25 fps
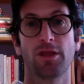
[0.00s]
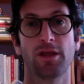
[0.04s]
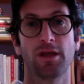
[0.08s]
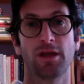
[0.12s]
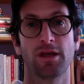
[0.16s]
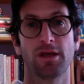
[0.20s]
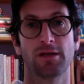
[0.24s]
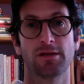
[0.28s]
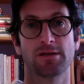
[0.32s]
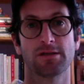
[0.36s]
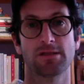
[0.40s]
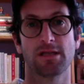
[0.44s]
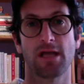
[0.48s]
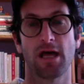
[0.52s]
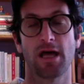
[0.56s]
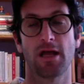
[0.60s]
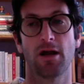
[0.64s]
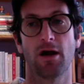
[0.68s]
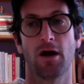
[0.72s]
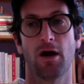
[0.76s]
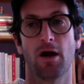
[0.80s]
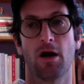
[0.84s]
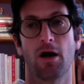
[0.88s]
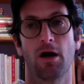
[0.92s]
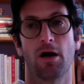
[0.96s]
things that
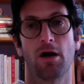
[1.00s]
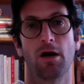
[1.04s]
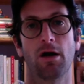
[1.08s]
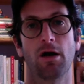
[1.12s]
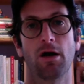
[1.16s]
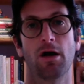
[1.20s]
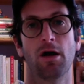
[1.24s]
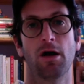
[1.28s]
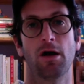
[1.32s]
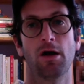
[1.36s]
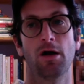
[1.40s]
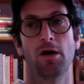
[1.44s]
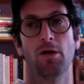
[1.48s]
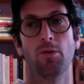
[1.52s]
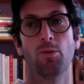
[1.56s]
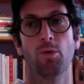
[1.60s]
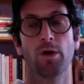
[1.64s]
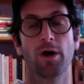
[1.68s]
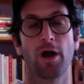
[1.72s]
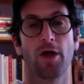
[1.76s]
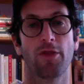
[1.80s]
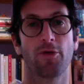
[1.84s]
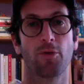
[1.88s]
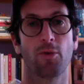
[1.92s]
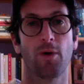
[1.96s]
are would
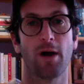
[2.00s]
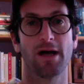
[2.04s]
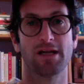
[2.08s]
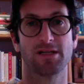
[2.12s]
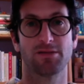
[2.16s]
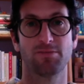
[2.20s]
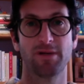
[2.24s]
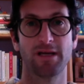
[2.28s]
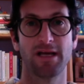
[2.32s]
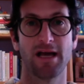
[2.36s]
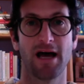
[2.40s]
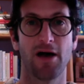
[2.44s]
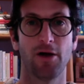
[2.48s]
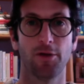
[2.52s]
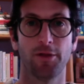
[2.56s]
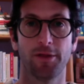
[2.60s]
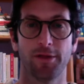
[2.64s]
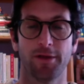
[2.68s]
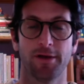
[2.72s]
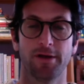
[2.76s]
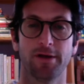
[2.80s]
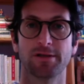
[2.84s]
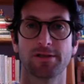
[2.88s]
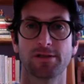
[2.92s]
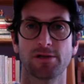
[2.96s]
otherwise be healthy.